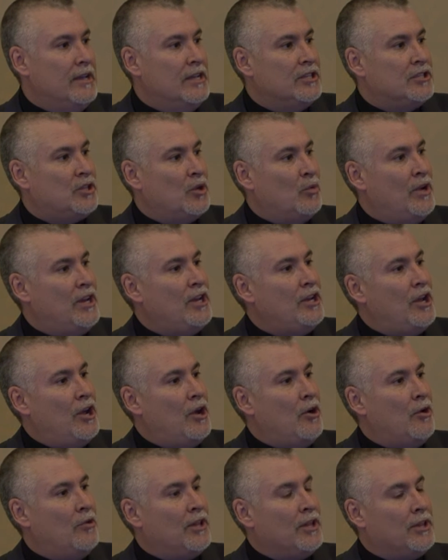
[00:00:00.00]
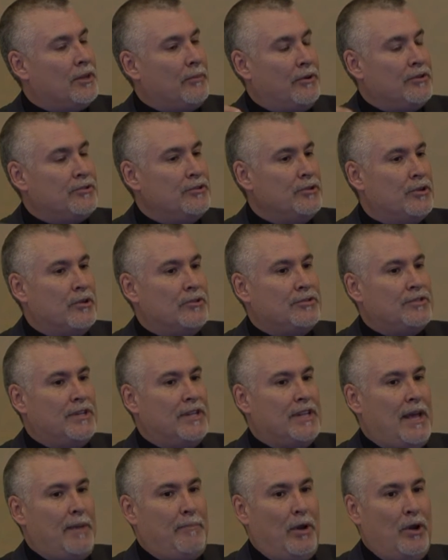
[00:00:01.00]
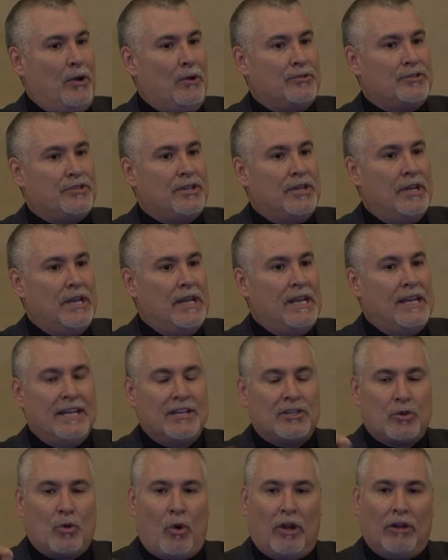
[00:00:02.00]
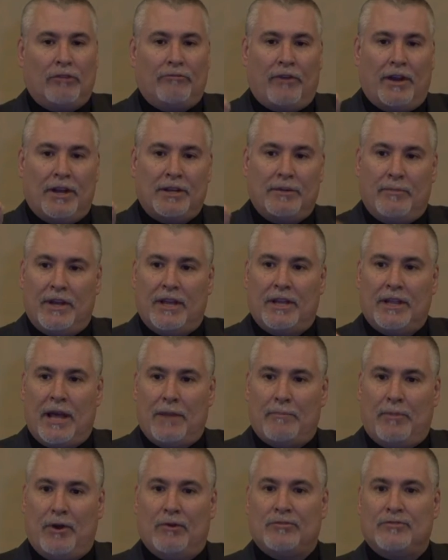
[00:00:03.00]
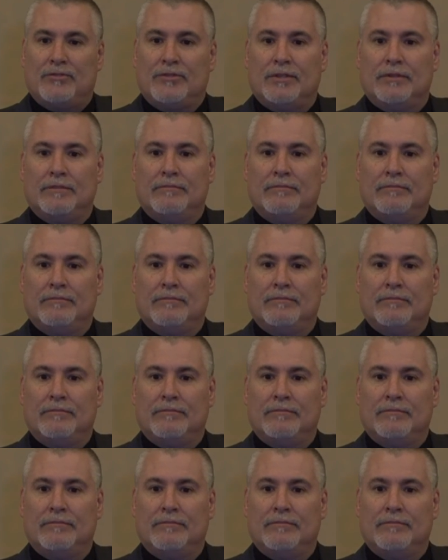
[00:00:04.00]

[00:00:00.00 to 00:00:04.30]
So we know that the person who goes into that post is qualified to be in that post.